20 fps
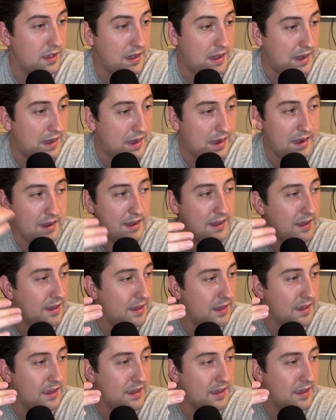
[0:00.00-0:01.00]

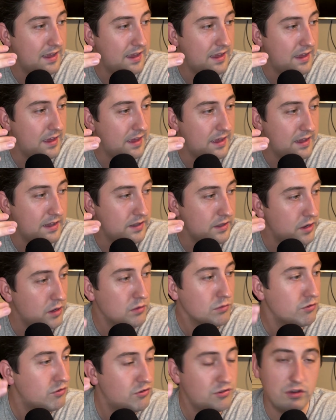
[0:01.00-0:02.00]
I
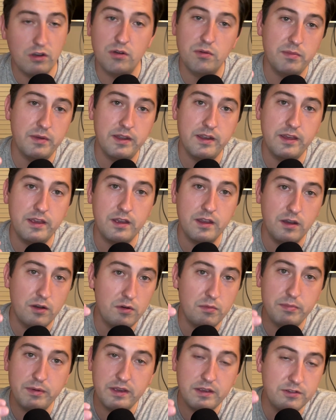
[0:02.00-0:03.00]
know so many
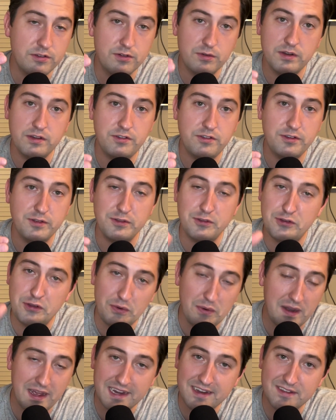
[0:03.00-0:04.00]
obese Christians who
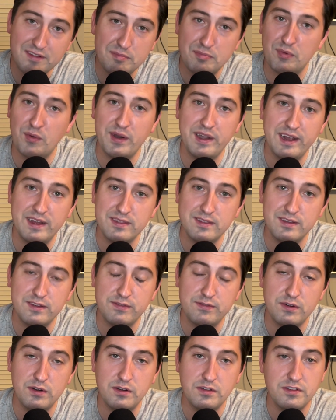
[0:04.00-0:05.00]
like to point out this
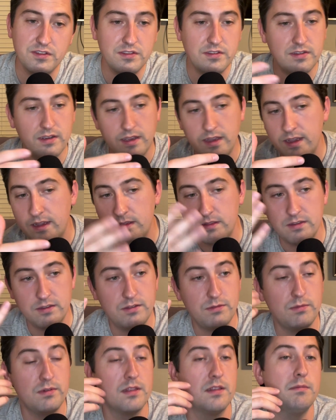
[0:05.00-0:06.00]
verse and say, hey, this
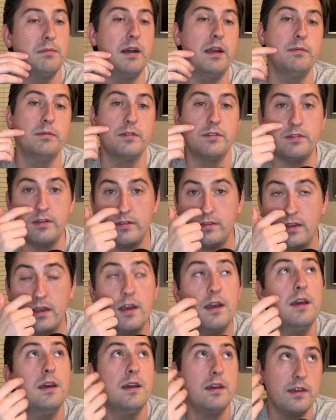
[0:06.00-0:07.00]
is what the Bible says.
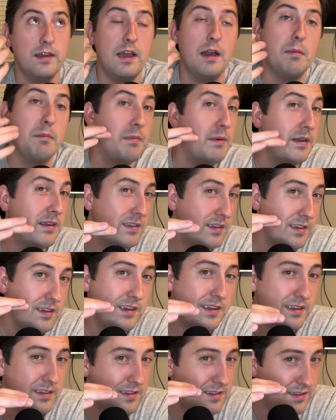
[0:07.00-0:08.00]
Yeah, but
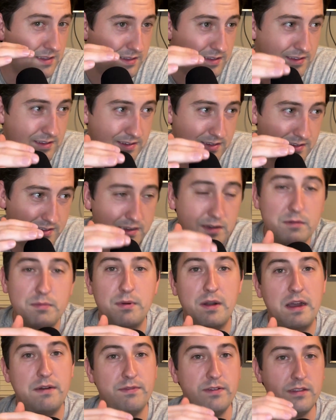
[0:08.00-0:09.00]
it still
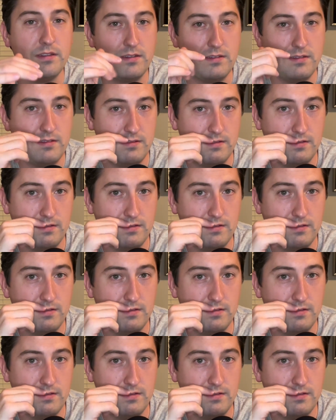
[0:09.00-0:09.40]
profits.